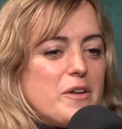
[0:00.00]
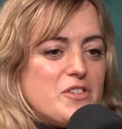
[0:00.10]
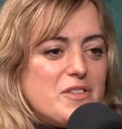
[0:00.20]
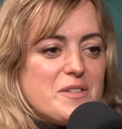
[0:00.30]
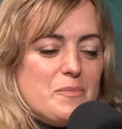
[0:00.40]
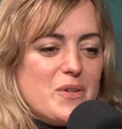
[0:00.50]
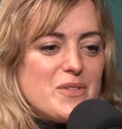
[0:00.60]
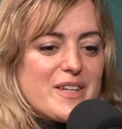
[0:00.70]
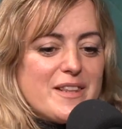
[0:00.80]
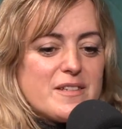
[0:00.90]
to this
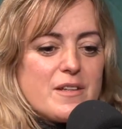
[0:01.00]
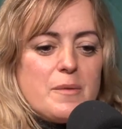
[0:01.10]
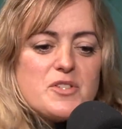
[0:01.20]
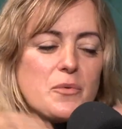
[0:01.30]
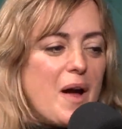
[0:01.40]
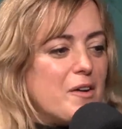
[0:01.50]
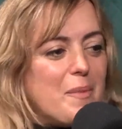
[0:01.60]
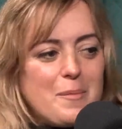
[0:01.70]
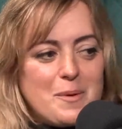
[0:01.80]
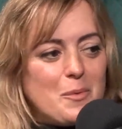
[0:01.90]
music in this club, surrounded
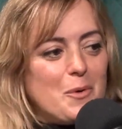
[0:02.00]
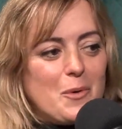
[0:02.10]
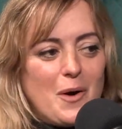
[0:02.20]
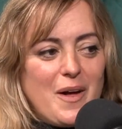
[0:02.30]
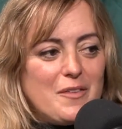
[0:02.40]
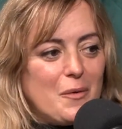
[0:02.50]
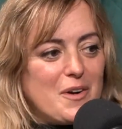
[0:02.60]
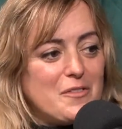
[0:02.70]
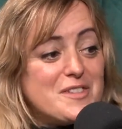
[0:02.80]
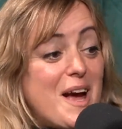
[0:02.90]
by people who were all having a
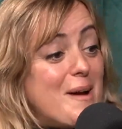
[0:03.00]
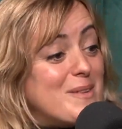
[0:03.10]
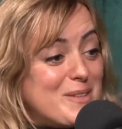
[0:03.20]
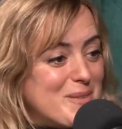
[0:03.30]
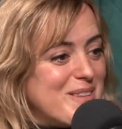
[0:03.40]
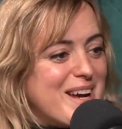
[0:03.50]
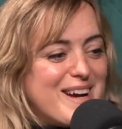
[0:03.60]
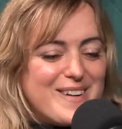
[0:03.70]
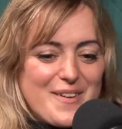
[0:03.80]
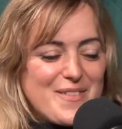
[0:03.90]
wonderful time. And you were
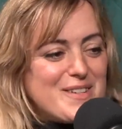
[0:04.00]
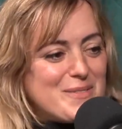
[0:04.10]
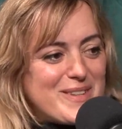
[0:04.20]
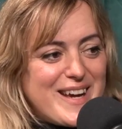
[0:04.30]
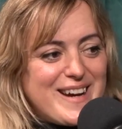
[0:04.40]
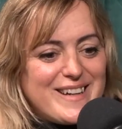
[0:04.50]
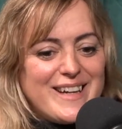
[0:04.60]
there and our friends were there.